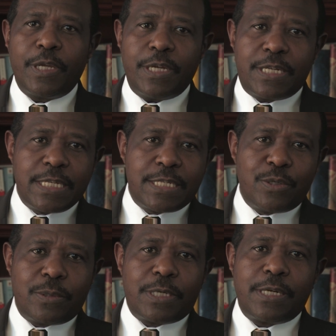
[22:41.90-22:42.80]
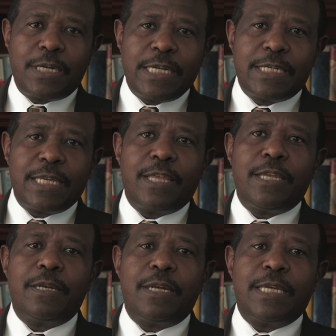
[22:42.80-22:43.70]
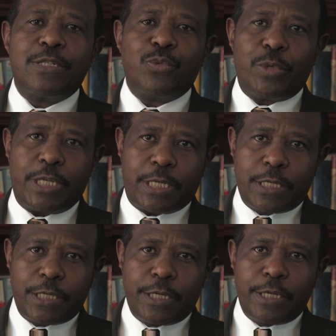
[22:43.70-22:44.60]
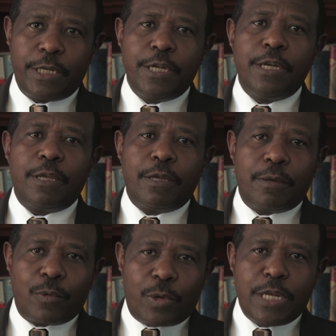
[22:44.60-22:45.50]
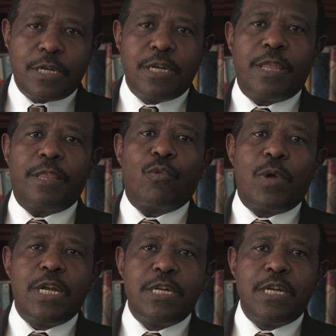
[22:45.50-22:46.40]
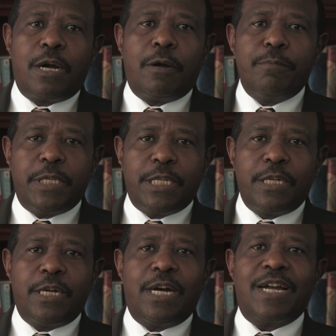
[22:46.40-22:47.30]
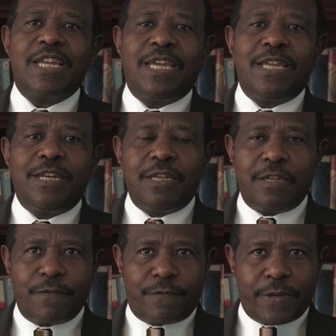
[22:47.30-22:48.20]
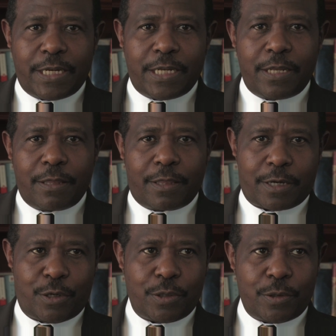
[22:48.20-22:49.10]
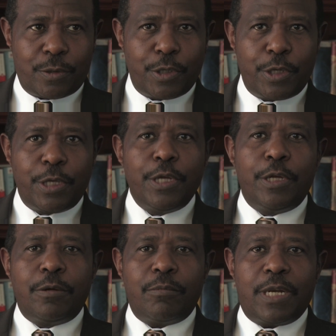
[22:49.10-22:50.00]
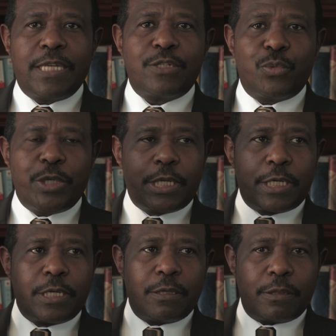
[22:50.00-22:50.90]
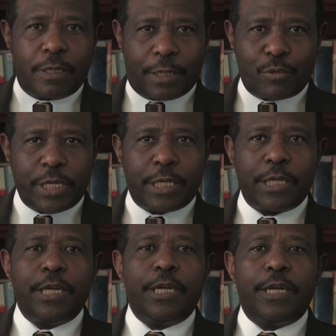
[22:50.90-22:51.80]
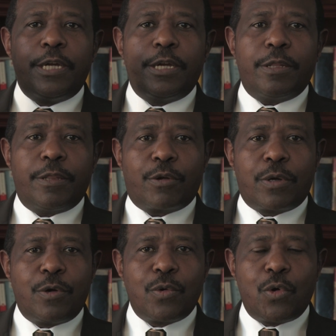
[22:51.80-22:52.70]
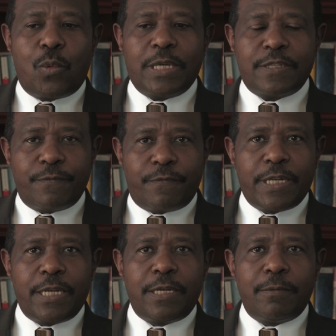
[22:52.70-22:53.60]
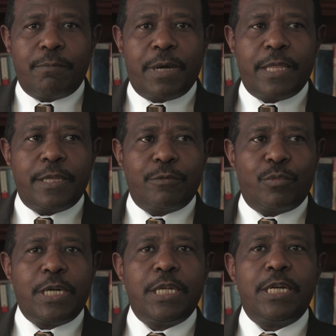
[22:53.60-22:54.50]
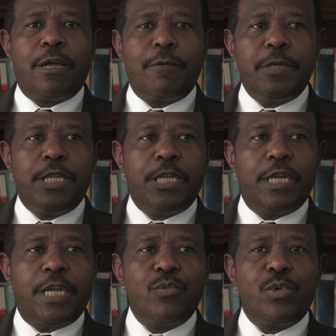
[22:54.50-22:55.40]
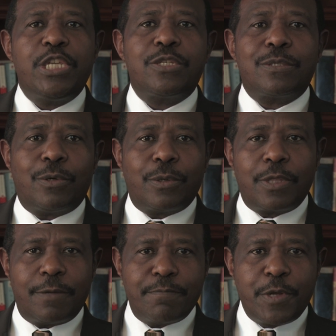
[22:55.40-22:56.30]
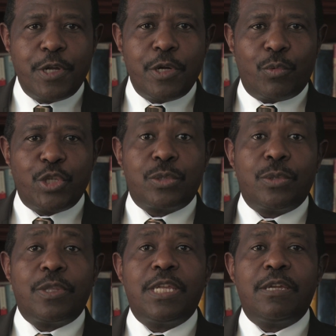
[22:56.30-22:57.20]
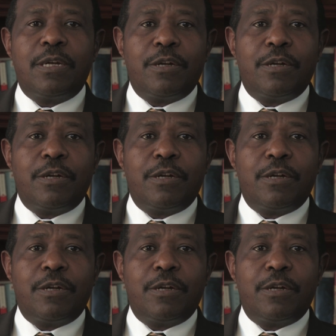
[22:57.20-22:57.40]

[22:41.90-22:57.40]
It is not later than last week when the Rwandan army again invaded the Congo. Last week, the other week, the Congo was invaded by the Rwandan army, and we saw them. We saw the